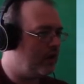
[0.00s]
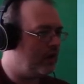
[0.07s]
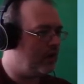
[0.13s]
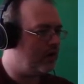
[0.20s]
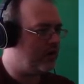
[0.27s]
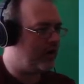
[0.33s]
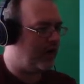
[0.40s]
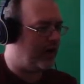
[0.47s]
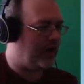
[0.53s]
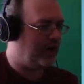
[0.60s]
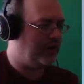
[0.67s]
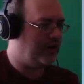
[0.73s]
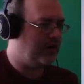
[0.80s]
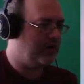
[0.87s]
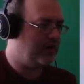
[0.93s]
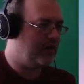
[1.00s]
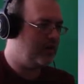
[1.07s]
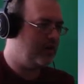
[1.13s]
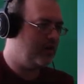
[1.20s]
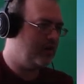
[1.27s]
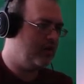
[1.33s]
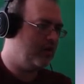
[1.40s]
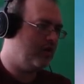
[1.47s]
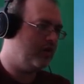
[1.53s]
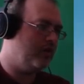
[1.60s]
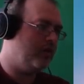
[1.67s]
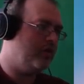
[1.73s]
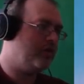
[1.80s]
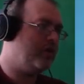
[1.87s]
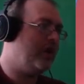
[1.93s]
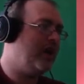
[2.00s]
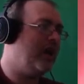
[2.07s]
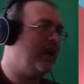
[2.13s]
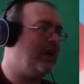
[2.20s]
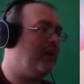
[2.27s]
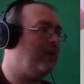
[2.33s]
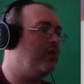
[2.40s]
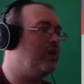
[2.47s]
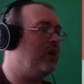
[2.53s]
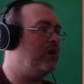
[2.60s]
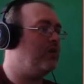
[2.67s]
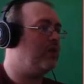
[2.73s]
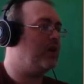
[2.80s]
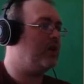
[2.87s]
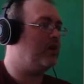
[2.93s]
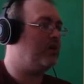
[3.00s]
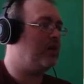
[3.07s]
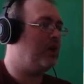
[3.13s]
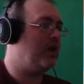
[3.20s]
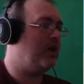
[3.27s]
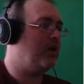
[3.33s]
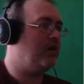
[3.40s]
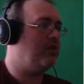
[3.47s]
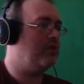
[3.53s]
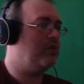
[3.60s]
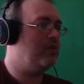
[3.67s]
Okay. Okay, okay, okay, okay.